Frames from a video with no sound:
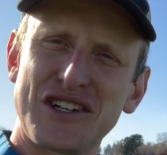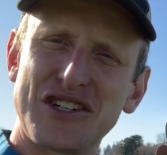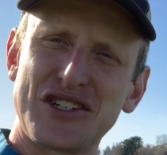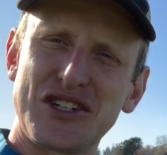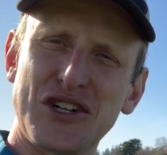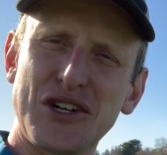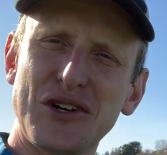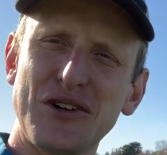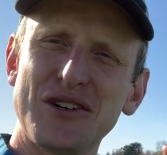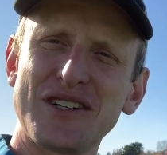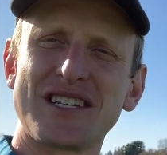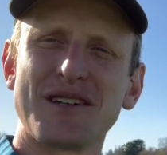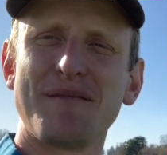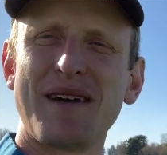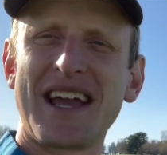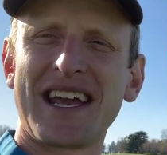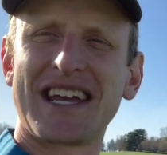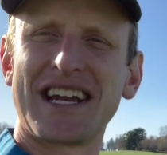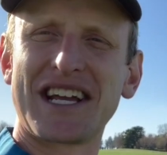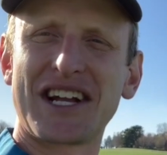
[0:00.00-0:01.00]
Choose to
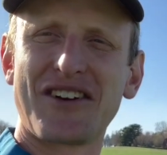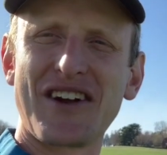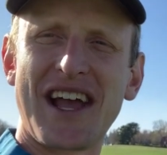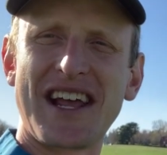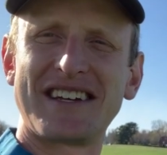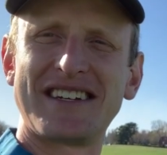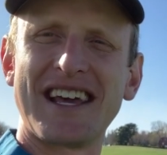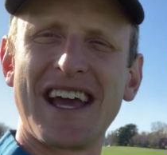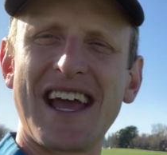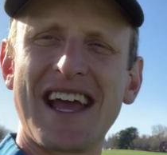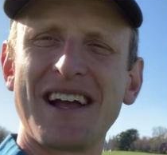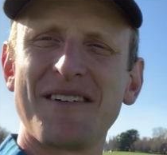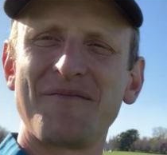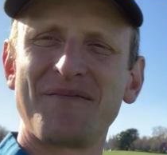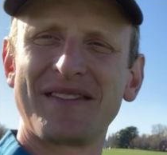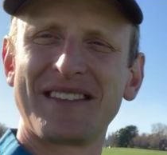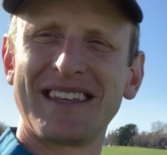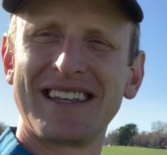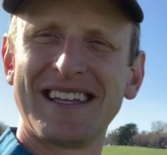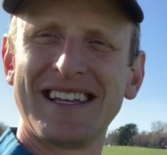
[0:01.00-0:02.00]
make it a great day.
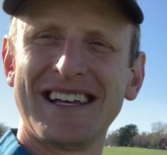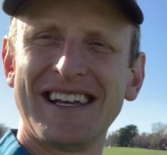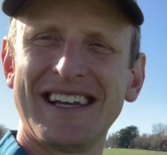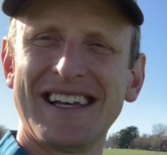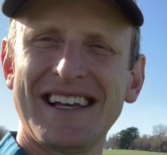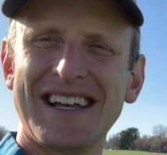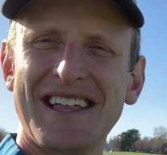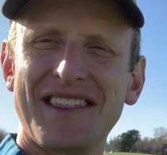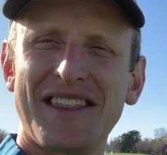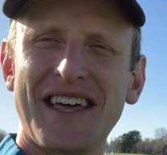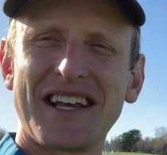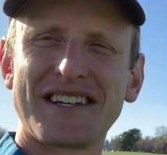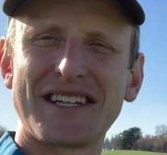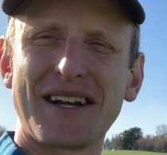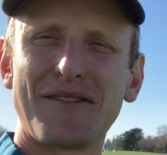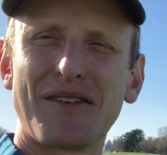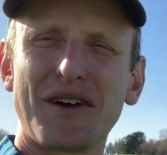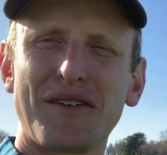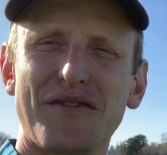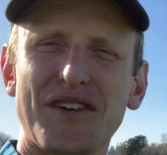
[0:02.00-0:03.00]
Thanks
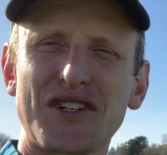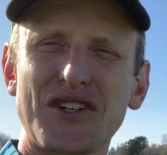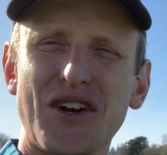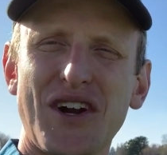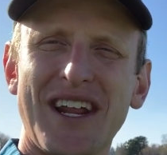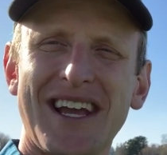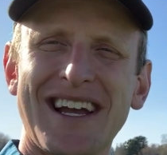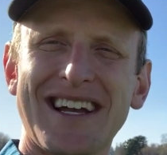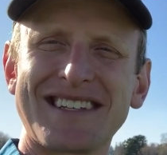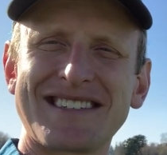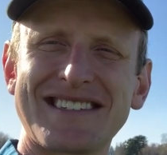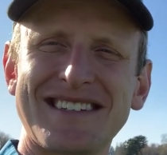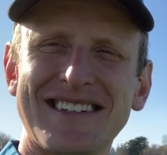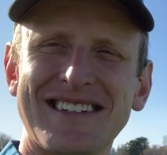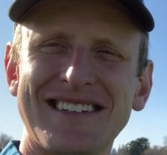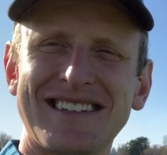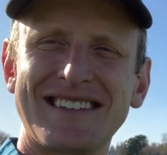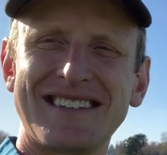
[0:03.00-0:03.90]
everyone for joining us.